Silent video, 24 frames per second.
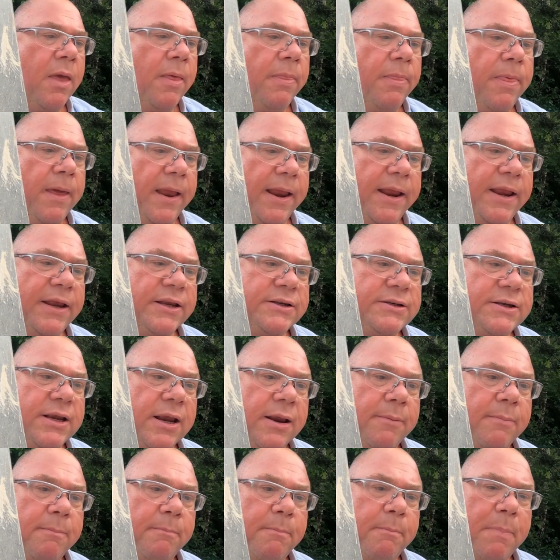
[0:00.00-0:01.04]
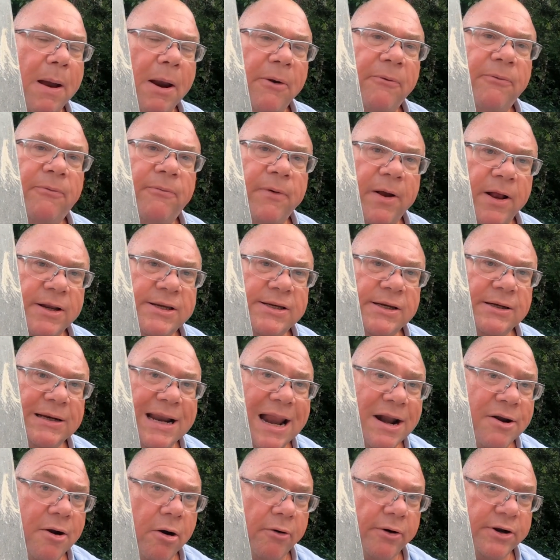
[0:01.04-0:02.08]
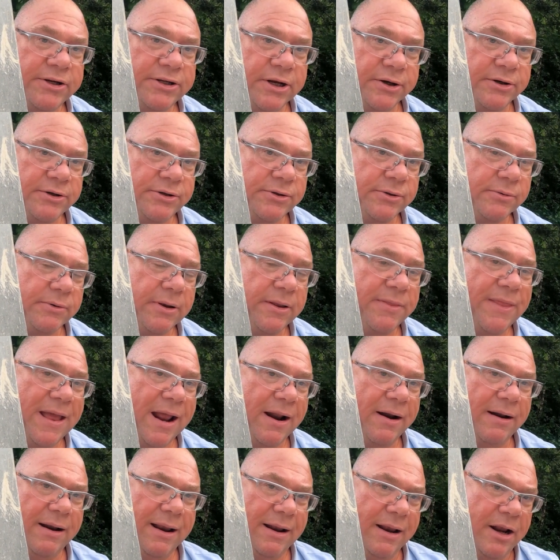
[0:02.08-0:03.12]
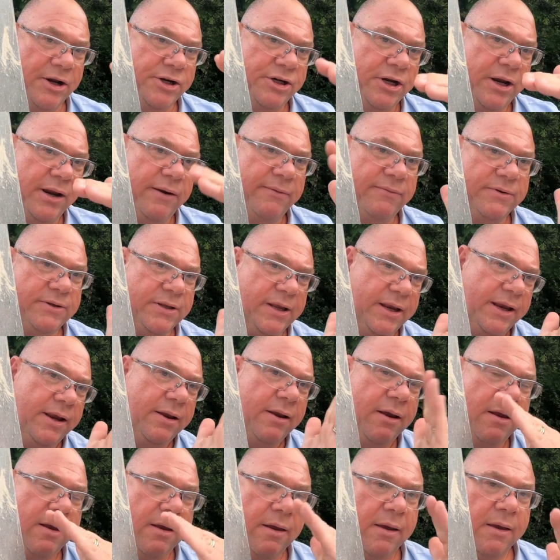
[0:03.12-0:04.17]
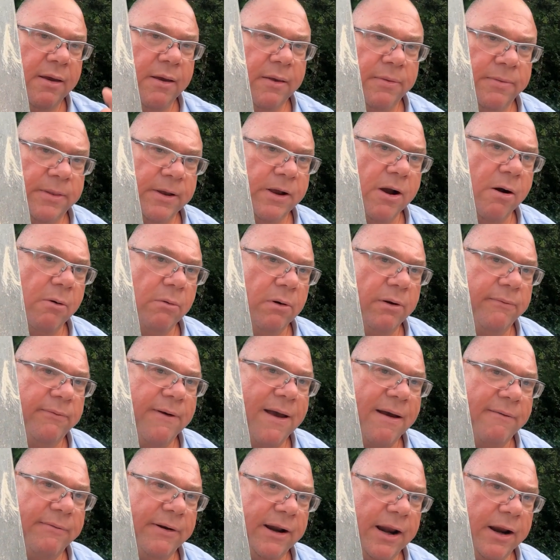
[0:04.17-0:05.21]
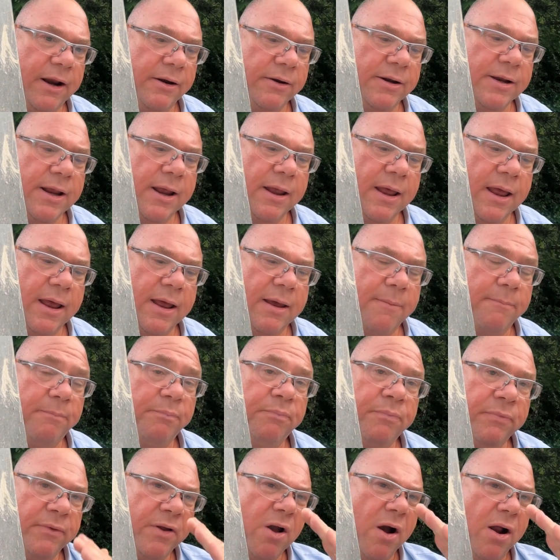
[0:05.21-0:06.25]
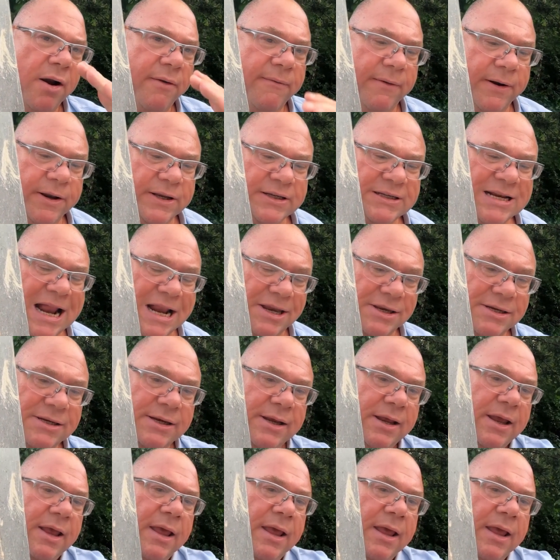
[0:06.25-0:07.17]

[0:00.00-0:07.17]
that is both vertical and horizontal, and that achieves the goal of having it kind of on a slant.